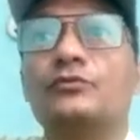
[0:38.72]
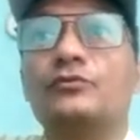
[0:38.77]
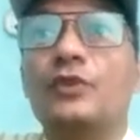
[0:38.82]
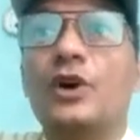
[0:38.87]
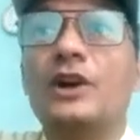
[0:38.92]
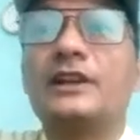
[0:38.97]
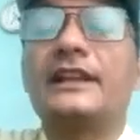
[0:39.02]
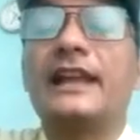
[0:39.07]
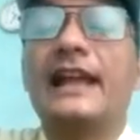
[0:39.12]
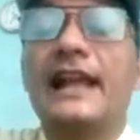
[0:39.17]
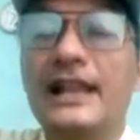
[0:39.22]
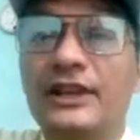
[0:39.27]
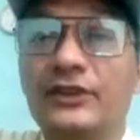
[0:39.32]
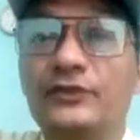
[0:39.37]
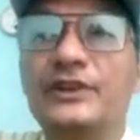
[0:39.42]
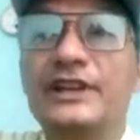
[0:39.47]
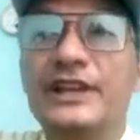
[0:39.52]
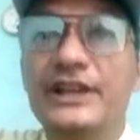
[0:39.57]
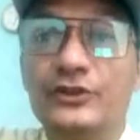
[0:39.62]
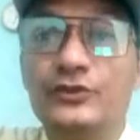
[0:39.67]
what
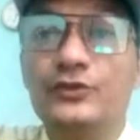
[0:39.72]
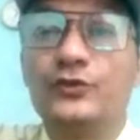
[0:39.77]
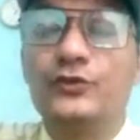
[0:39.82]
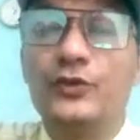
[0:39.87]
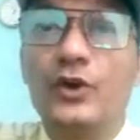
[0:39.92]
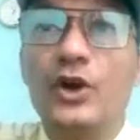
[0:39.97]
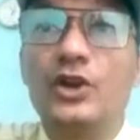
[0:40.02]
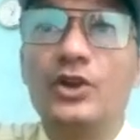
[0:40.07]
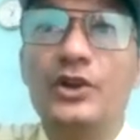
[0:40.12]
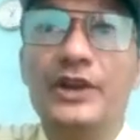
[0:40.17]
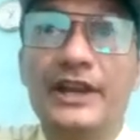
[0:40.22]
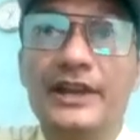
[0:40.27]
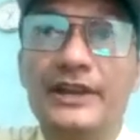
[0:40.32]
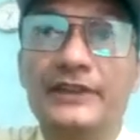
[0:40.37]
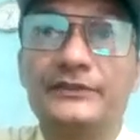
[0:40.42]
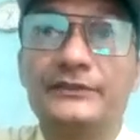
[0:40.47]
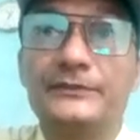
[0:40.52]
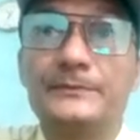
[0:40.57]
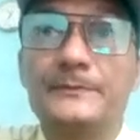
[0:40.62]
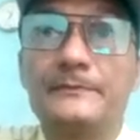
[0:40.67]
else we need to follow
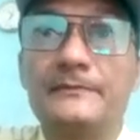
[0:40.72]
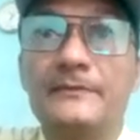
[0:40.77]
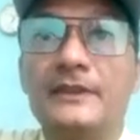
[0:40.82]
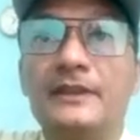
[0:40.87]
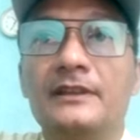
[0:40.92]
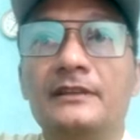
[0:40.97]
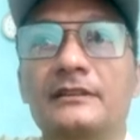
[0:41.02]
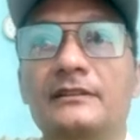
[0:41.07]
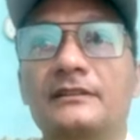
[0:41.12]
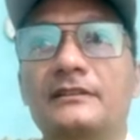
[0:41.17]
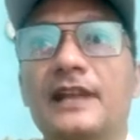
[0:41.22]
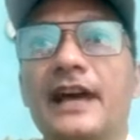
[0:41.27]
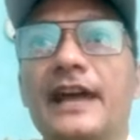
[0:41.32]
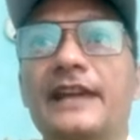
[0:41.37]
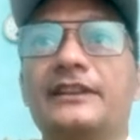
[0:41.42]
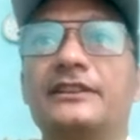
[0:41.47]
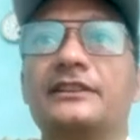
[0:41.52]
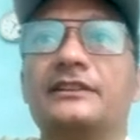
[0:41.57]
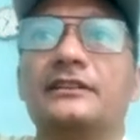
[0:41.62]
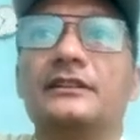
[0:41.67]
is
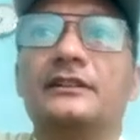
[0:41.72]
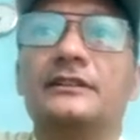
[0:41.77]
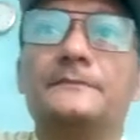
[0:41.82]
like